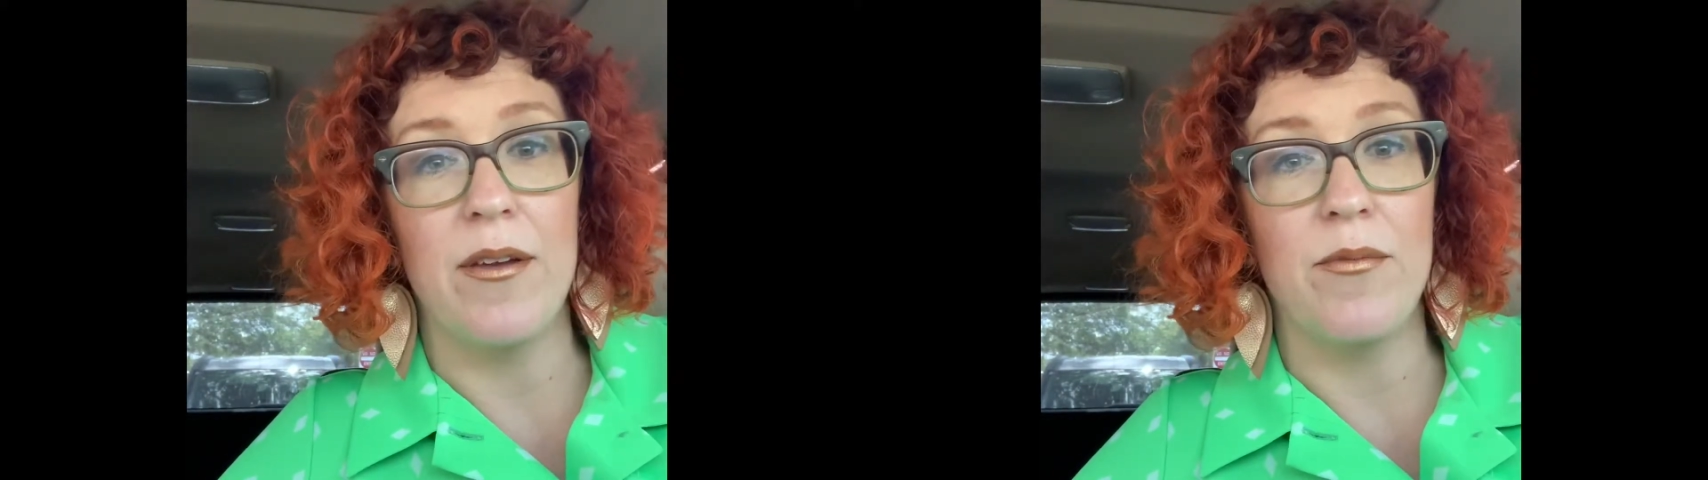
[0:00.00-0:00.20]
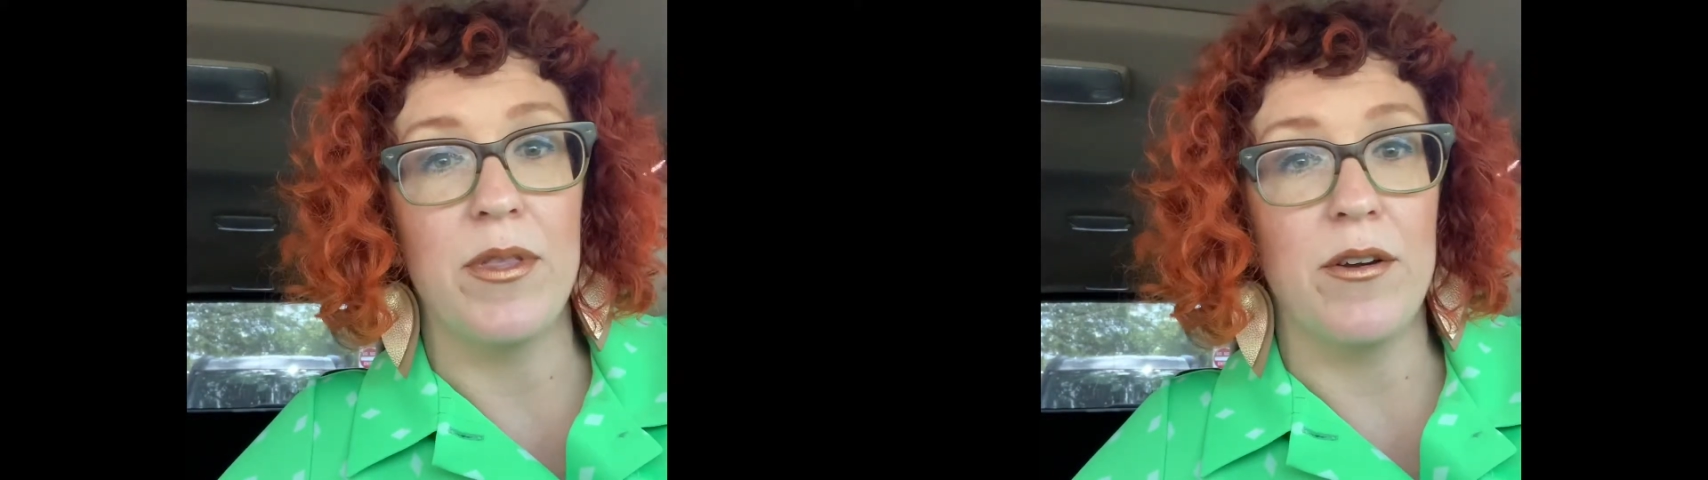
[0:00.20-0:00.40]

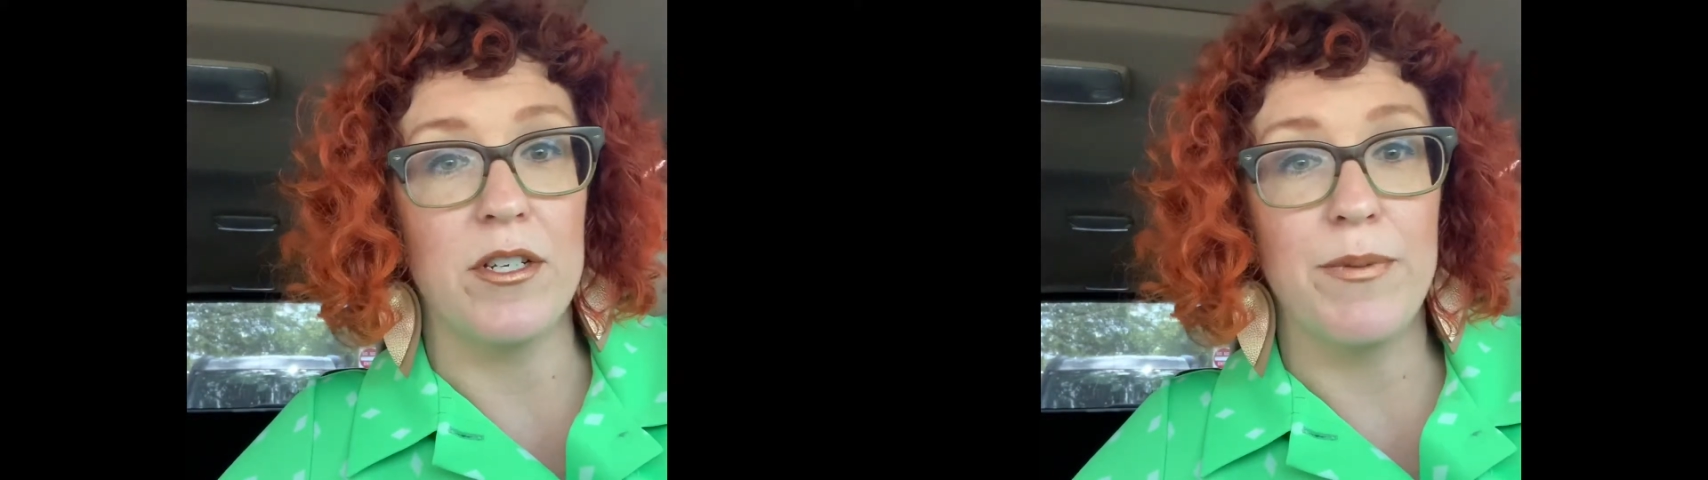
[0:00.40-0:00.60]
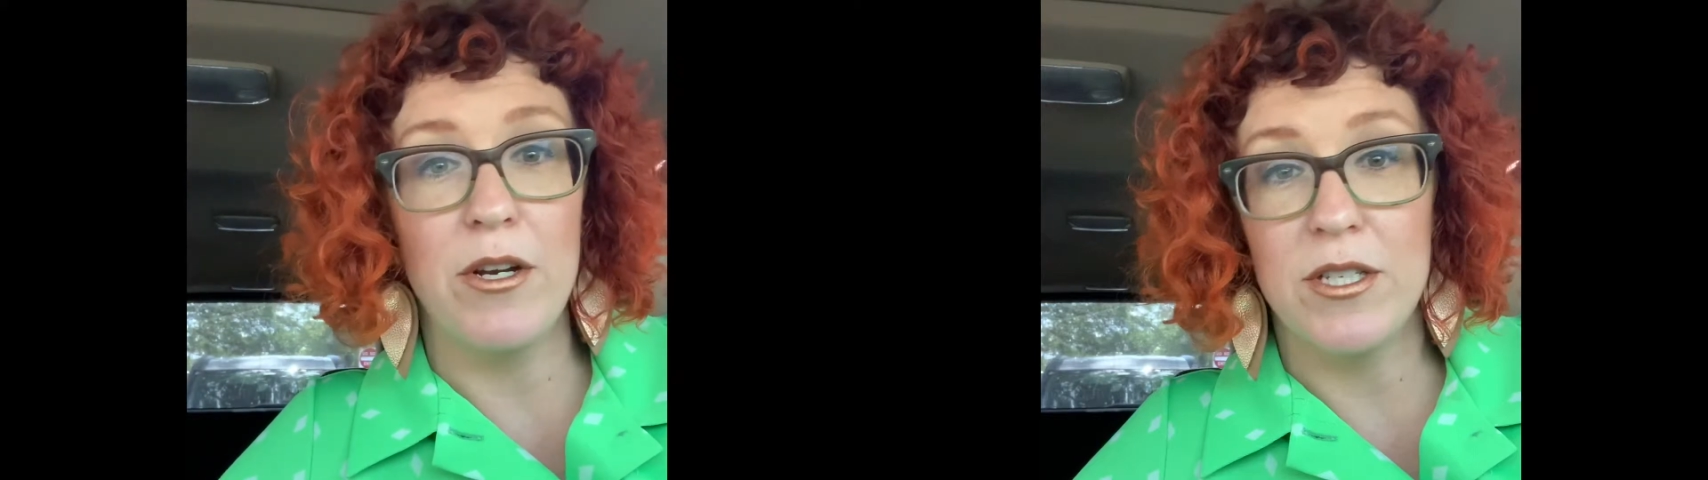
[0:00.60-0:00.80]
what their
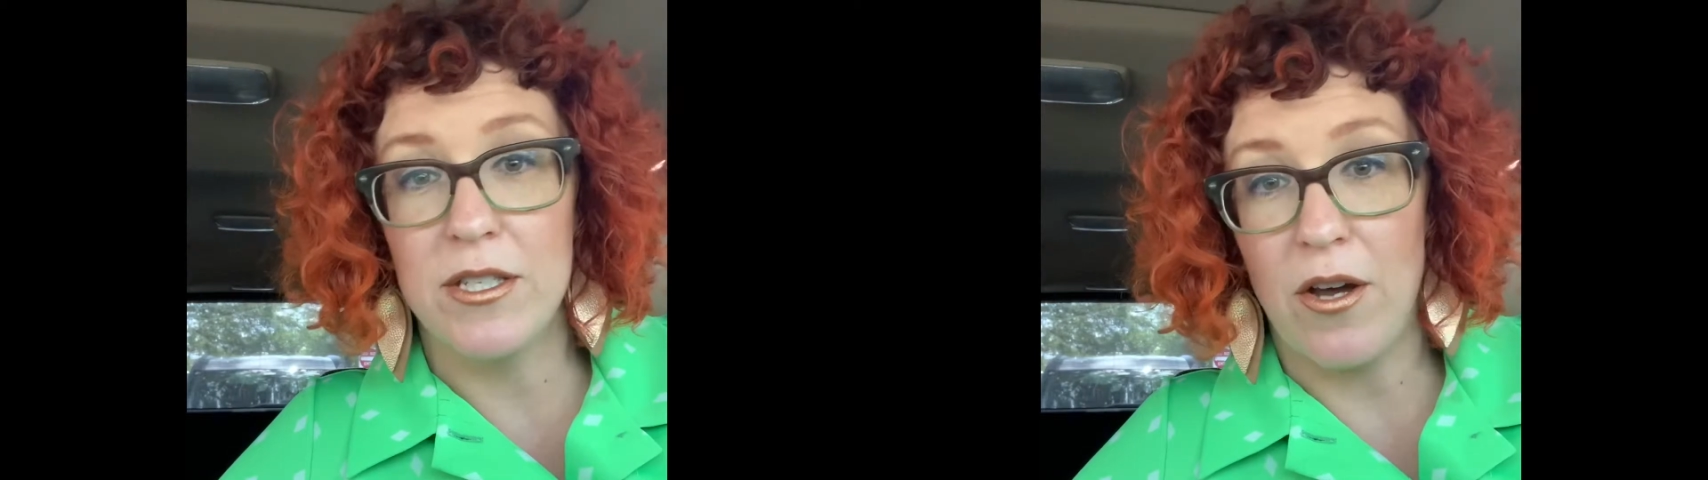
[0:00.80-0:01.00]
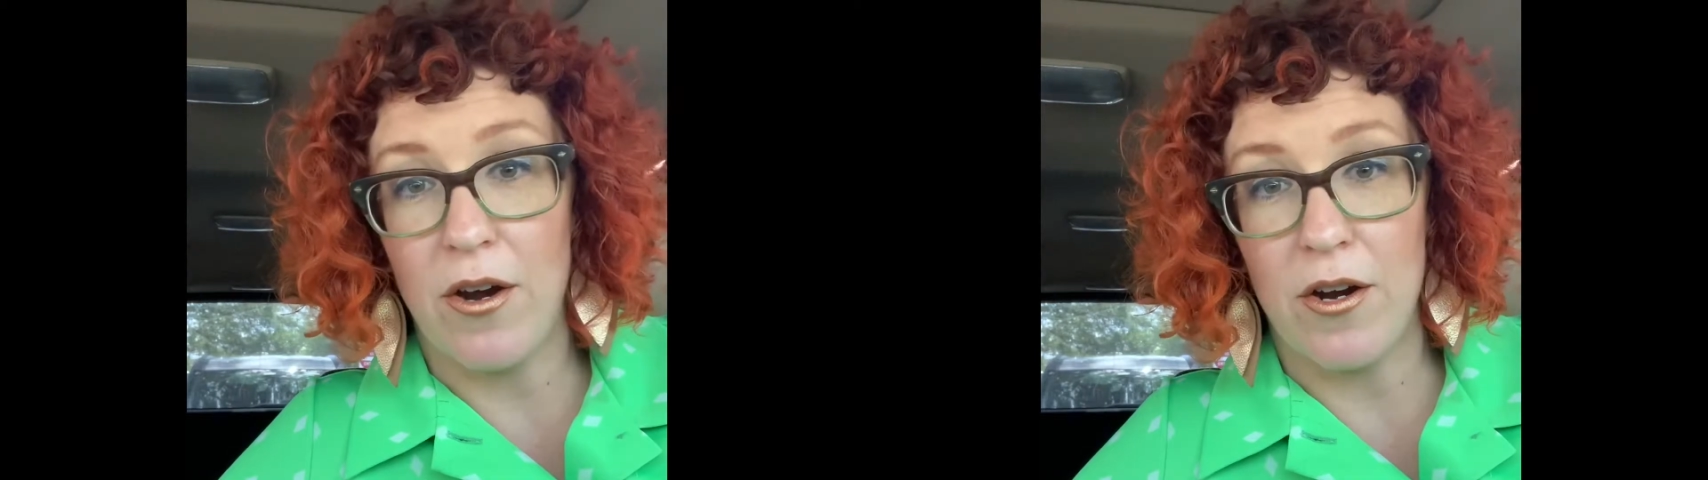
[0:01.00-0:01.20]

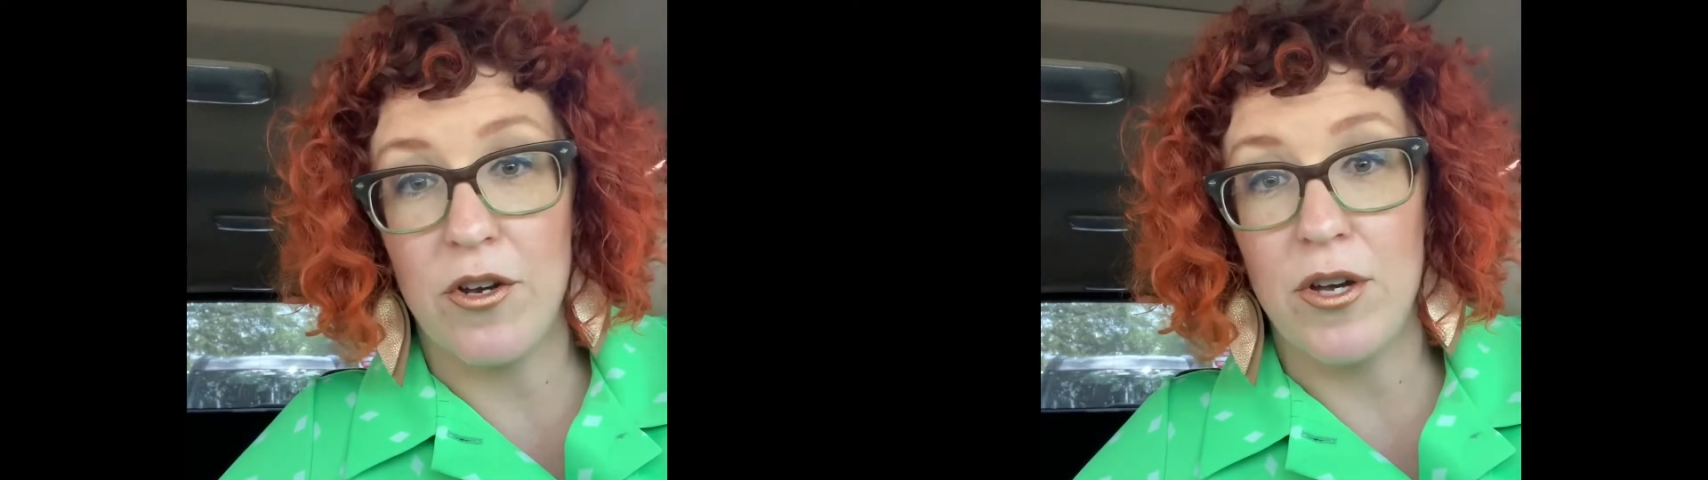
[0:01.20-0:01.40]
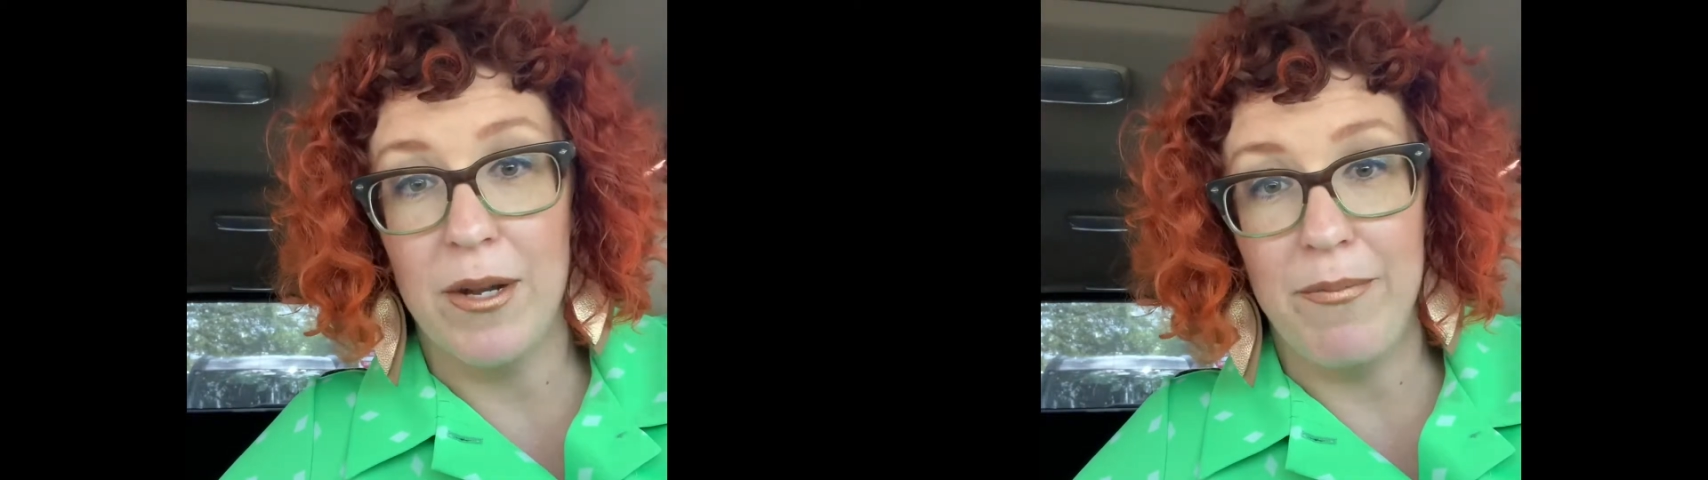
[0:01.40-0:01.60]
experiences are,
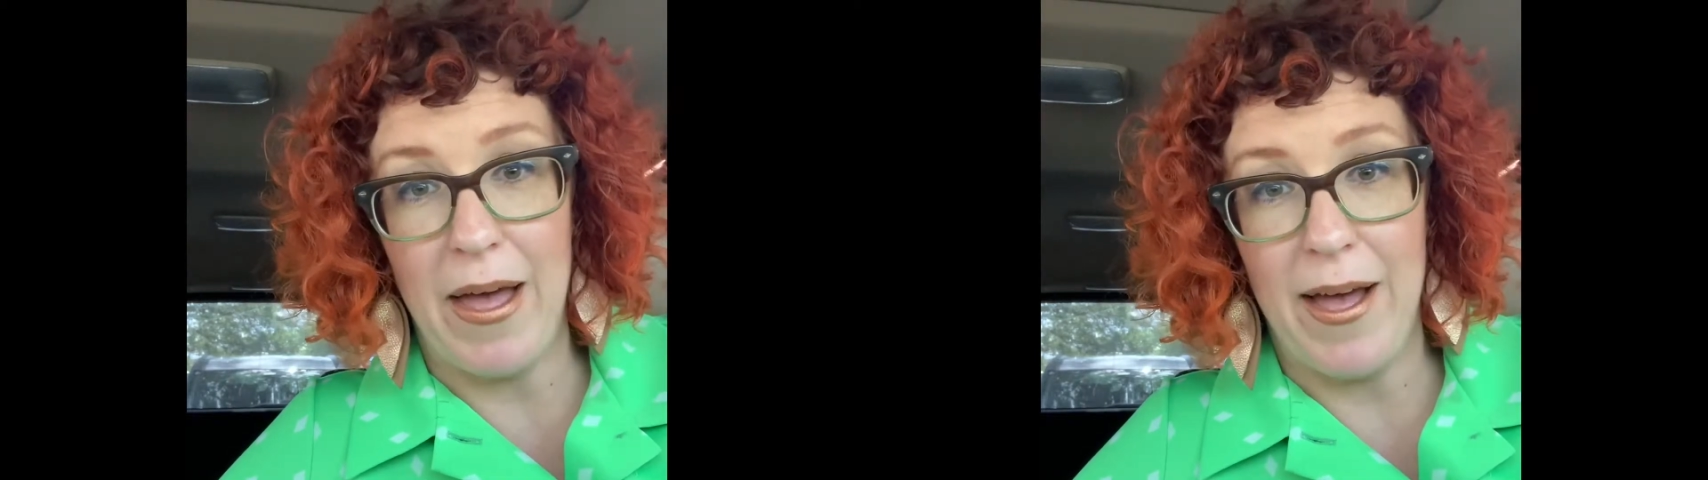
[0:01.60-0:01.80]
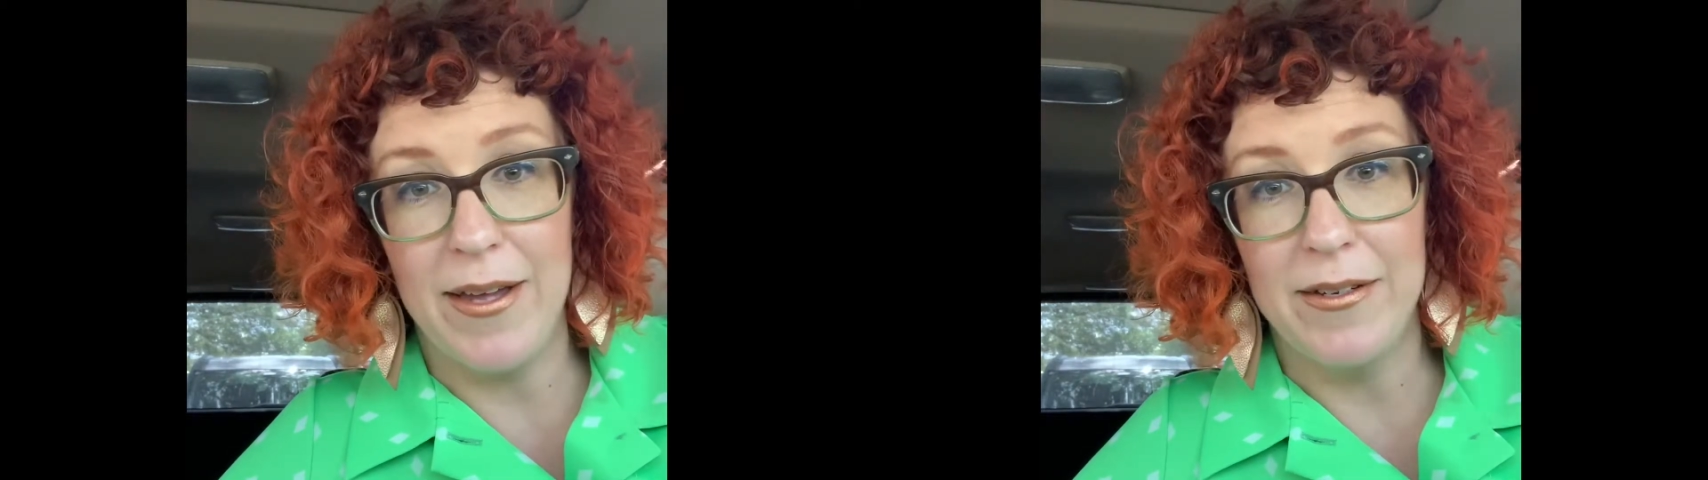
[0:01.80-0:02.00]
good and
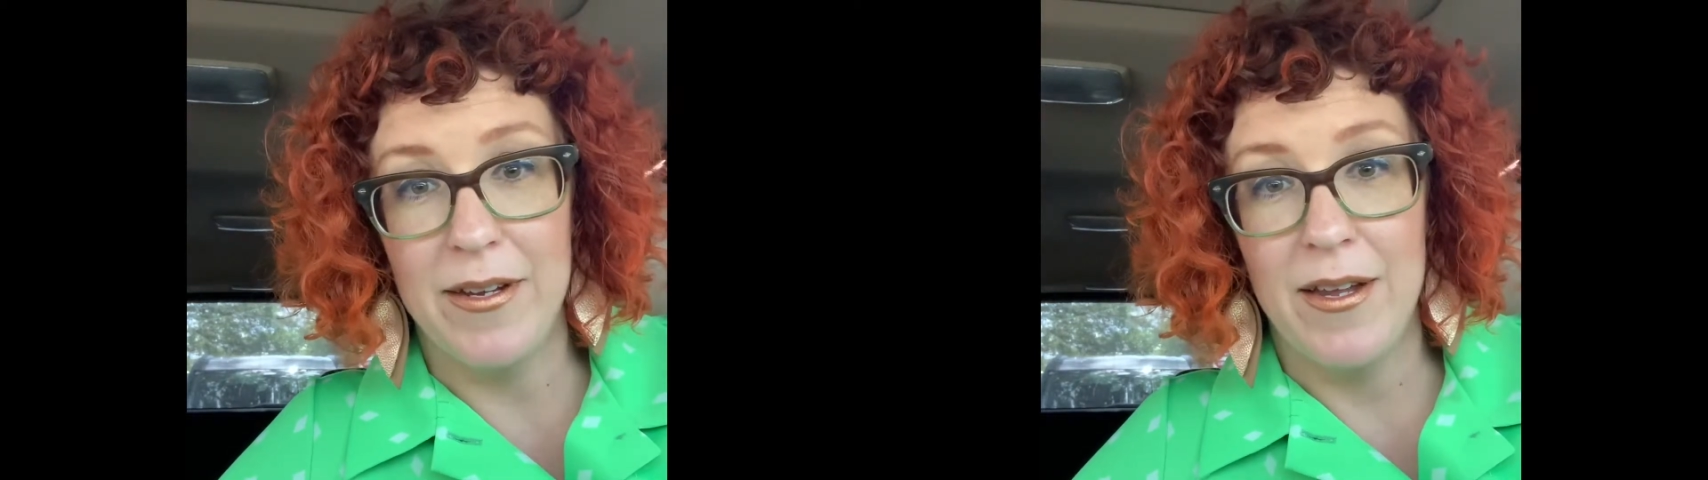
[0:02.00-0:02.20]
bad,